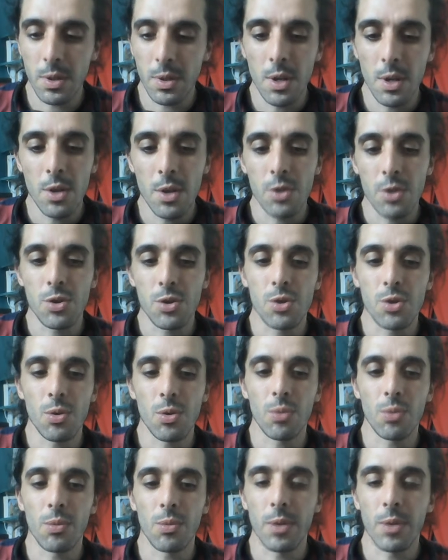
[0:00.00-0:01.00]
So
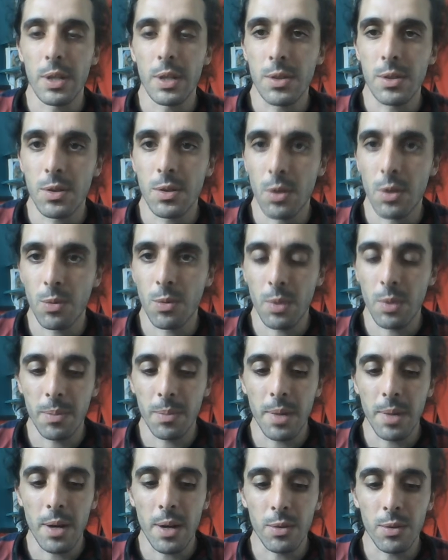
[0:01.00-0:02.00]
its lower
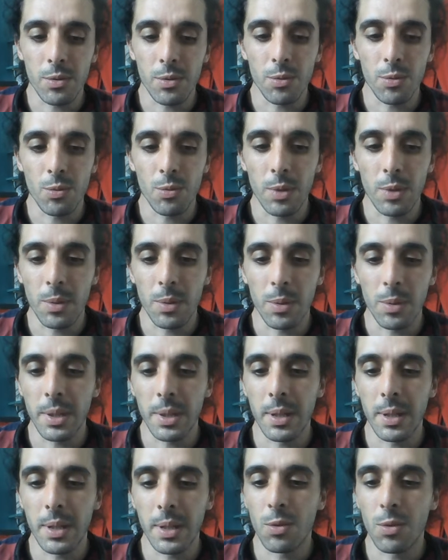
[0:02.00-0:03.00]
bound will be
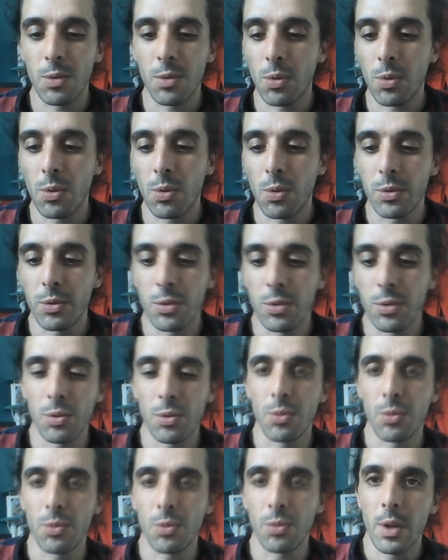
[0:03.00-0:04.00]
equal to
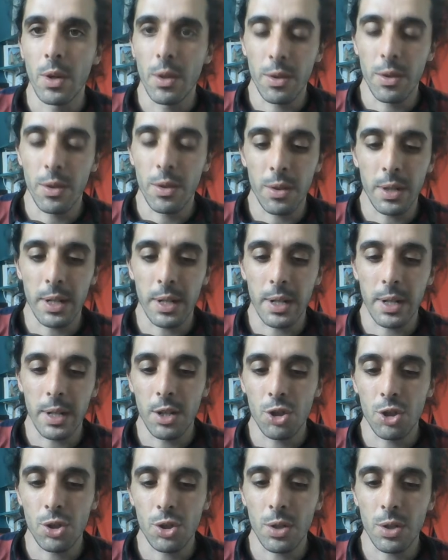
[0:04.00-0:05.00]
the
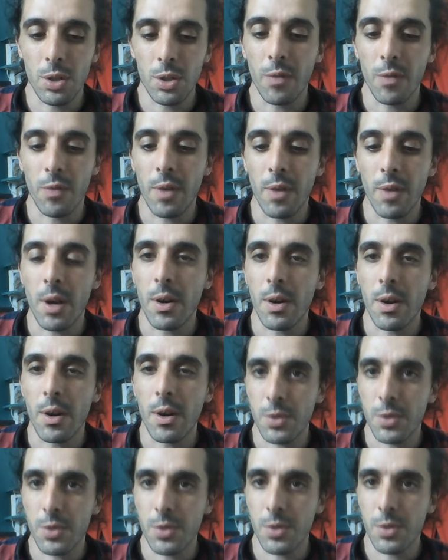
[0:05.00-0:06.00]
negation of R's
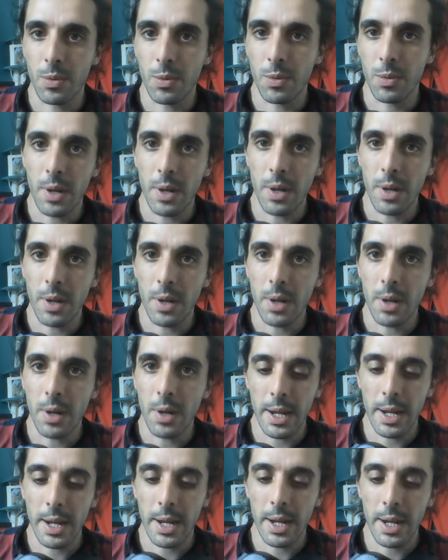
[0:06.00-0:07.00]
lower bound,
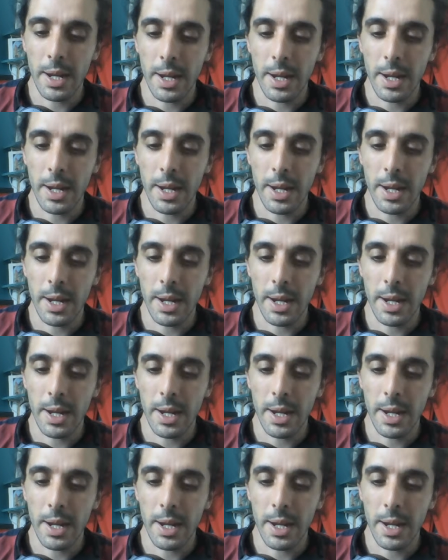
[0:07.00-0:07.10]
and